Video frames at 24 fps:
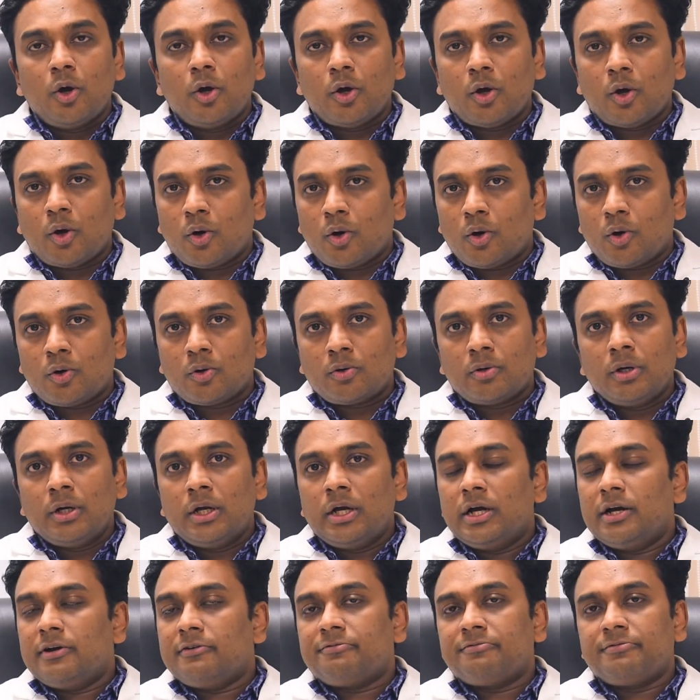or
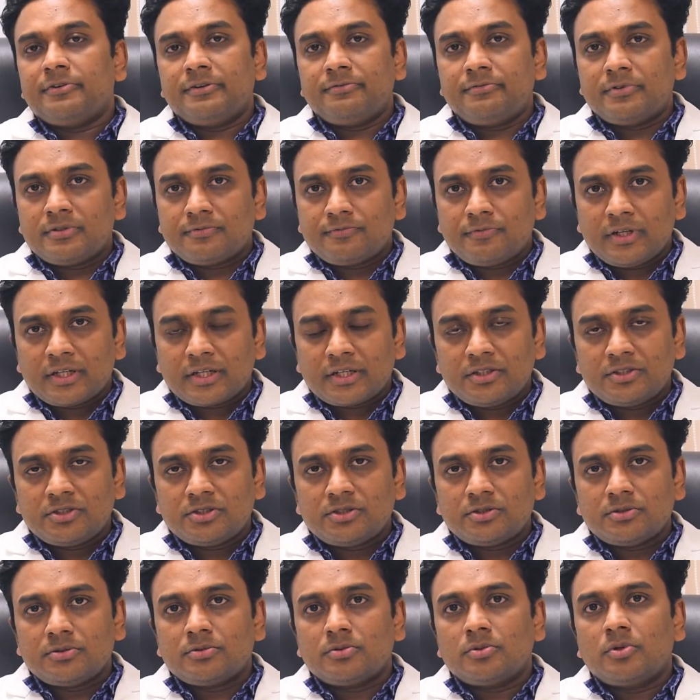a favorite
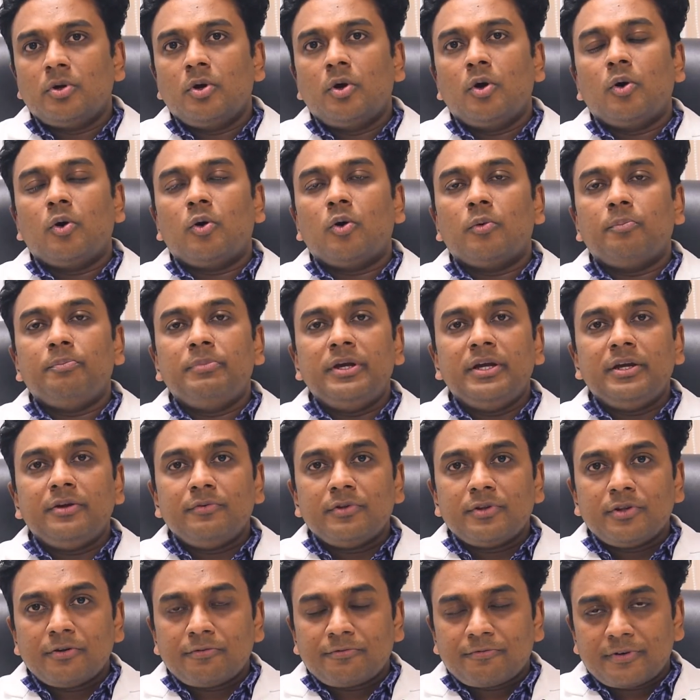vacation or being
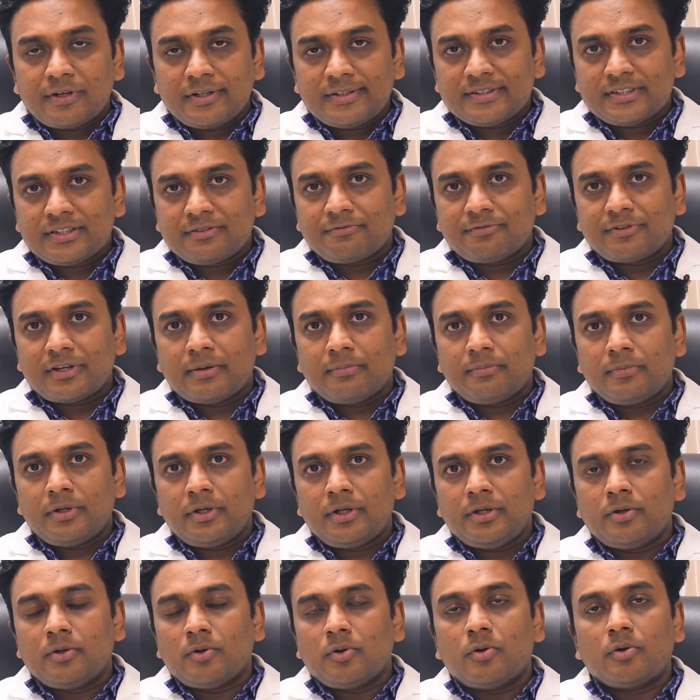with your friends and
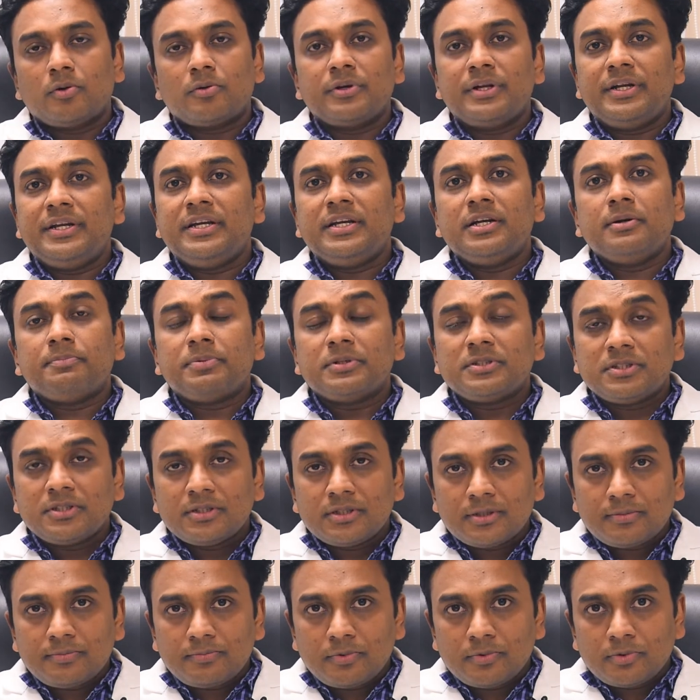family or reading a
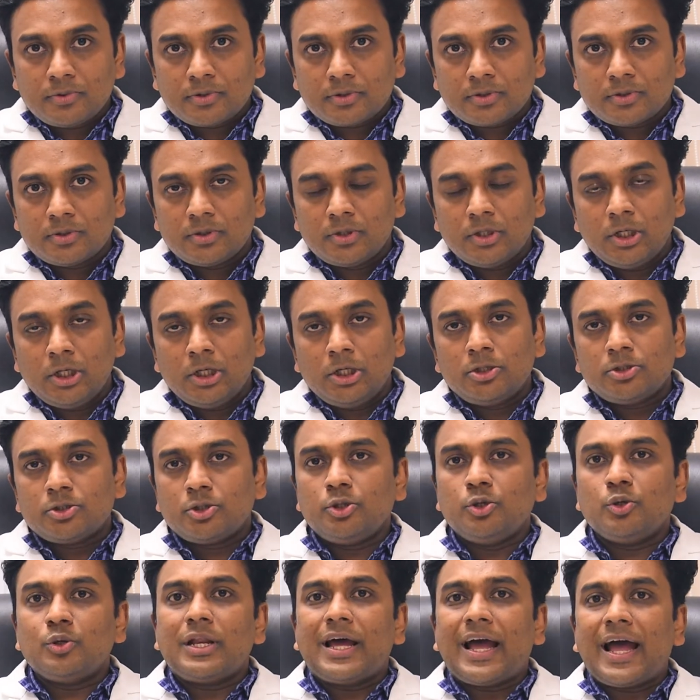particular book. So
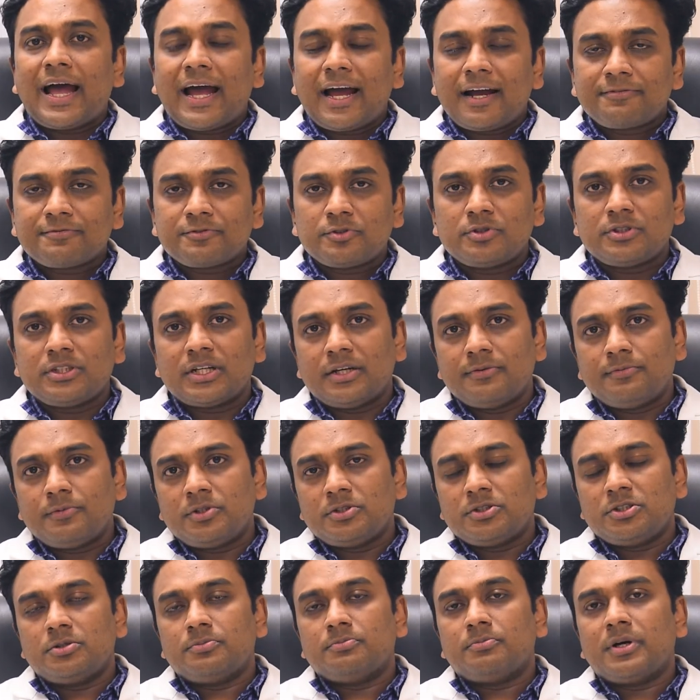you'll have to
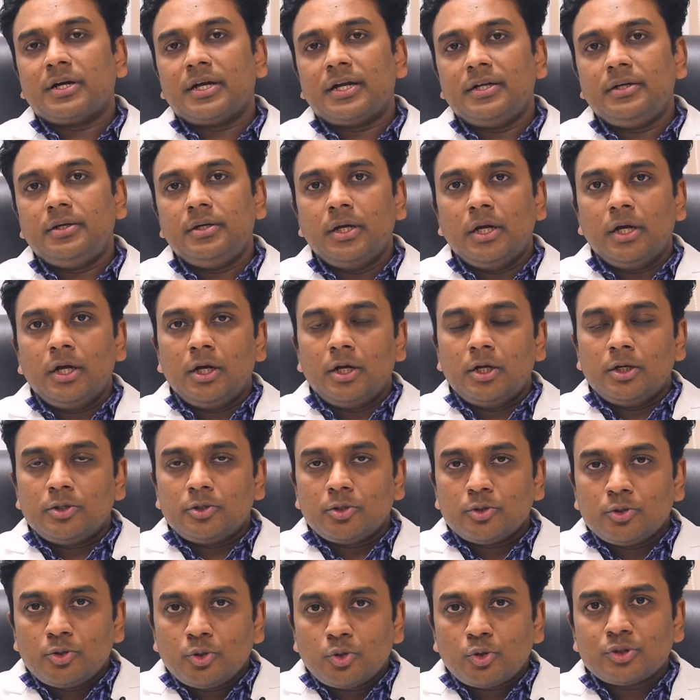divert your mind
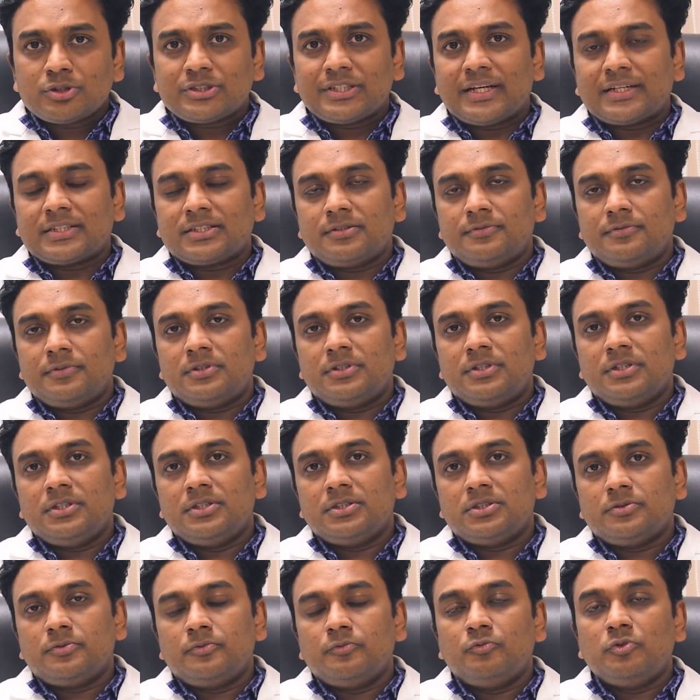to those
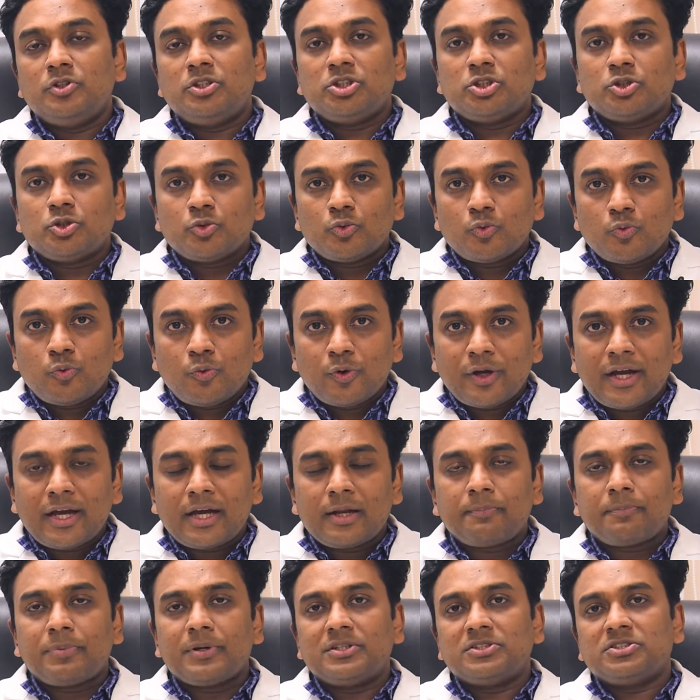activities which
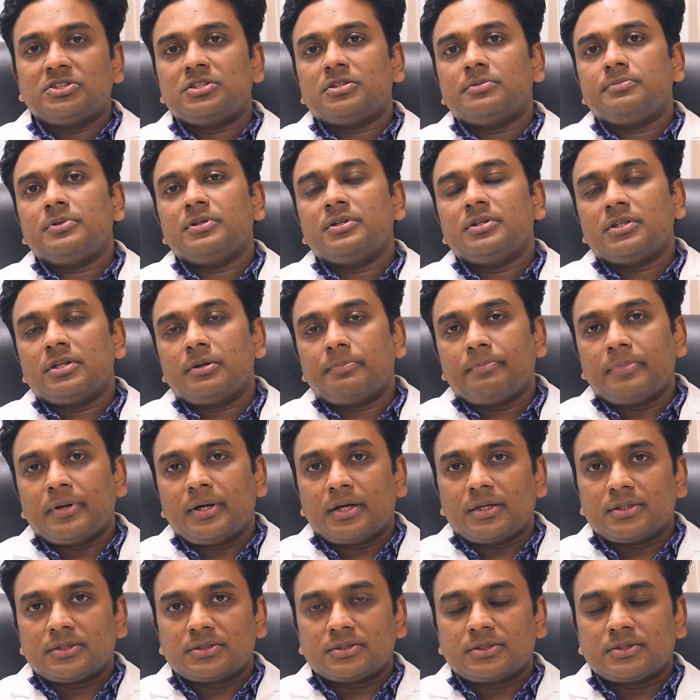were pleasurable in the
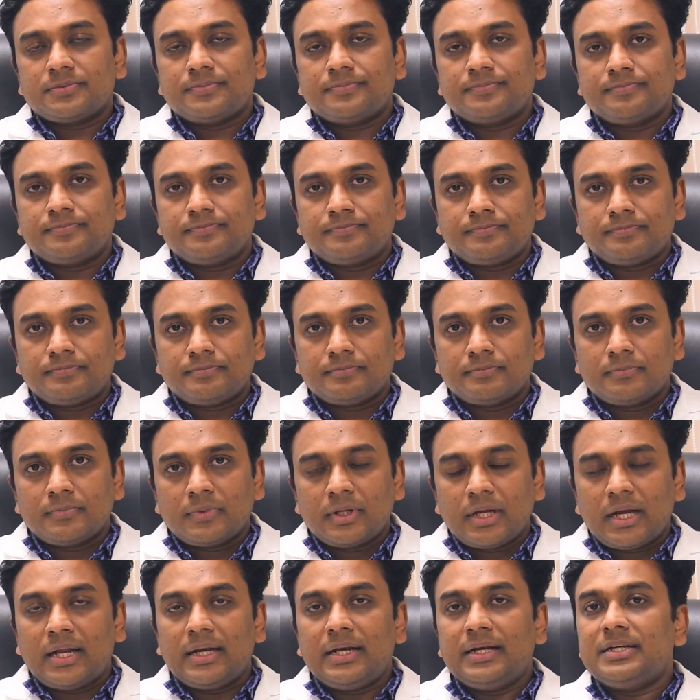past.
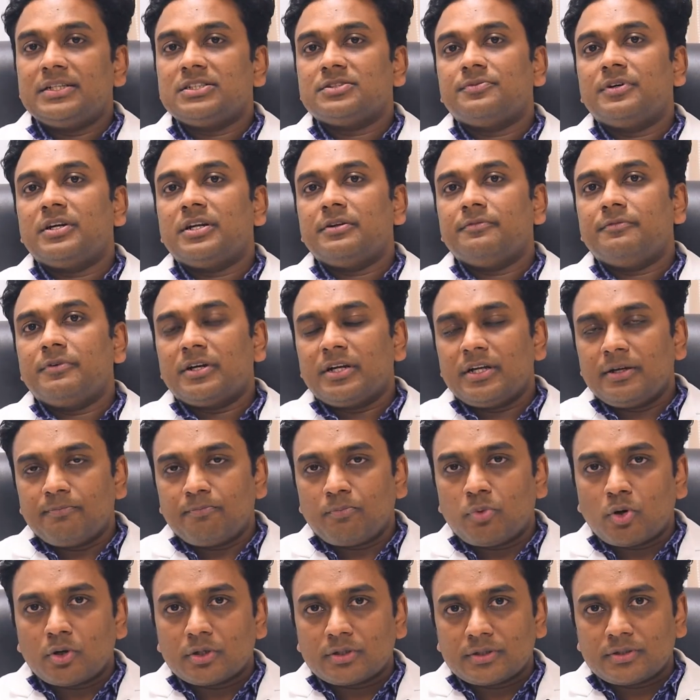And it is very, very
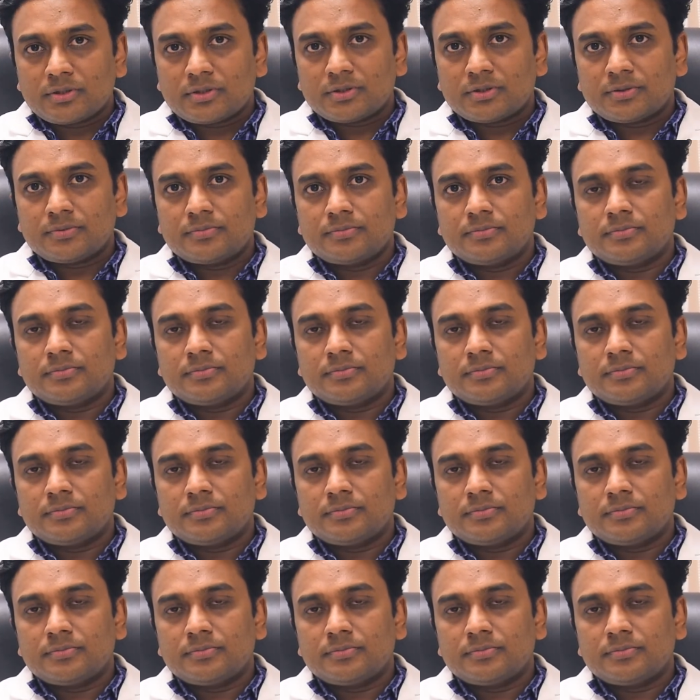important.